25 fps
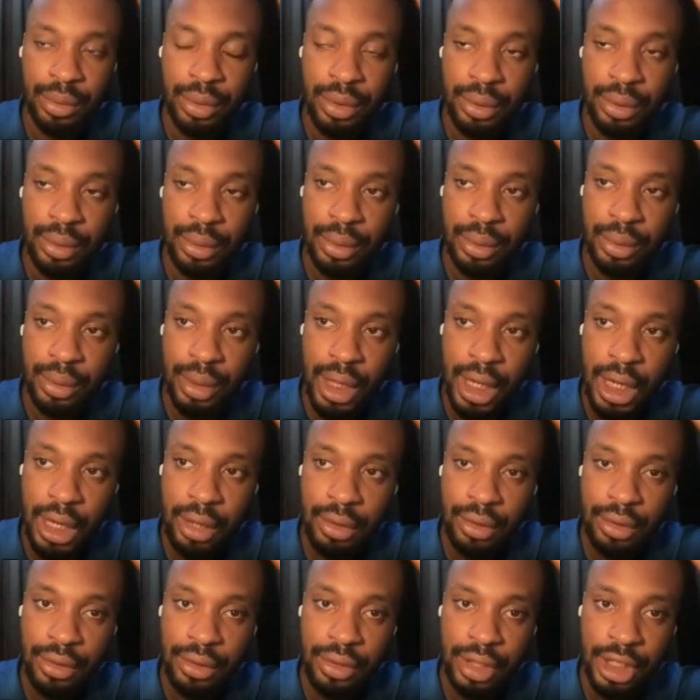So I
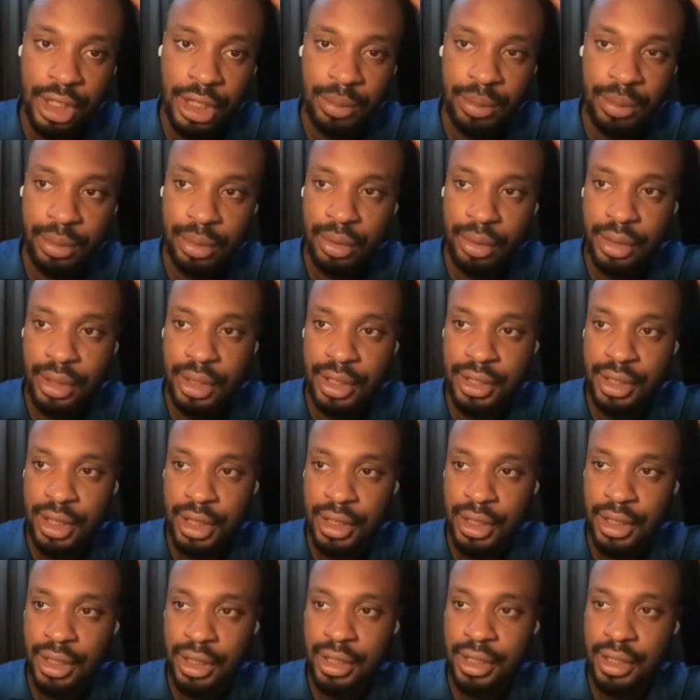want to explore this. I
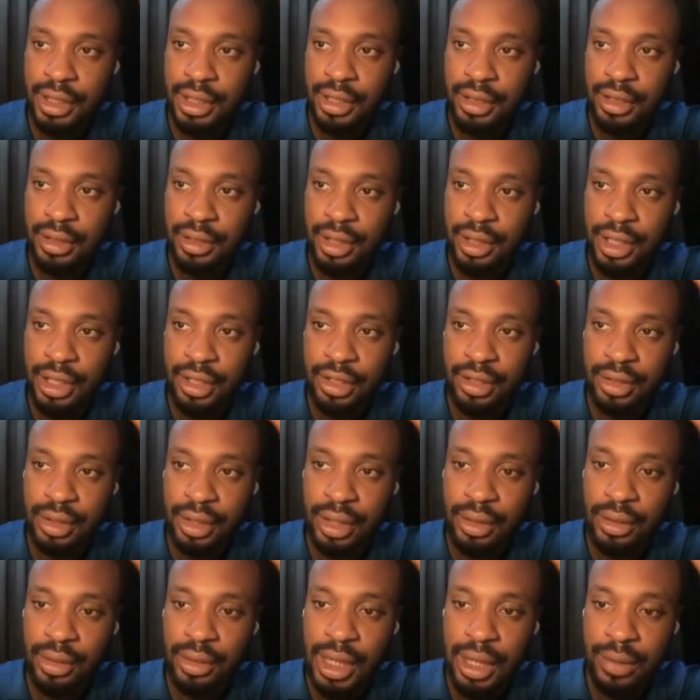think is
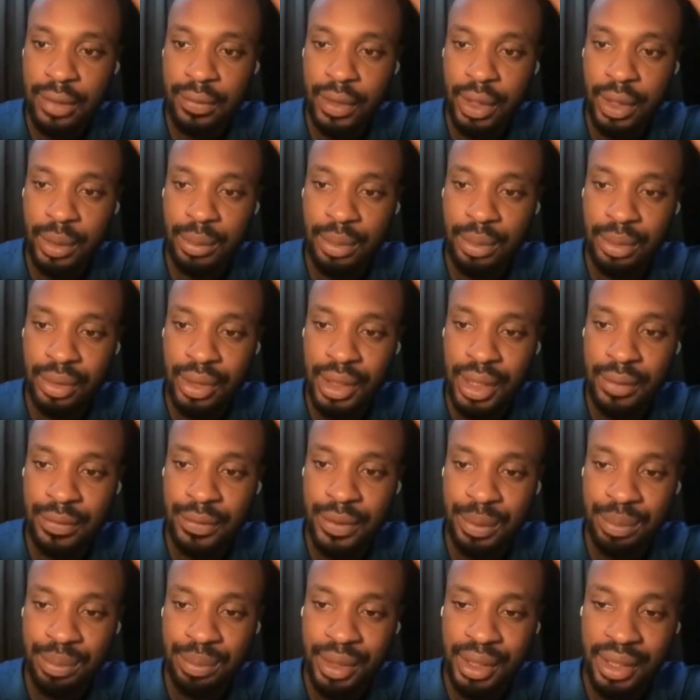only available on that
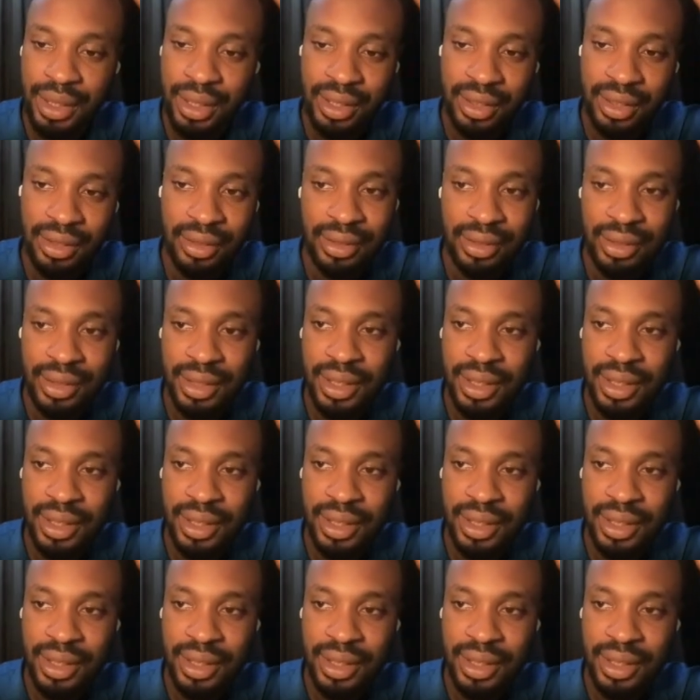VPN.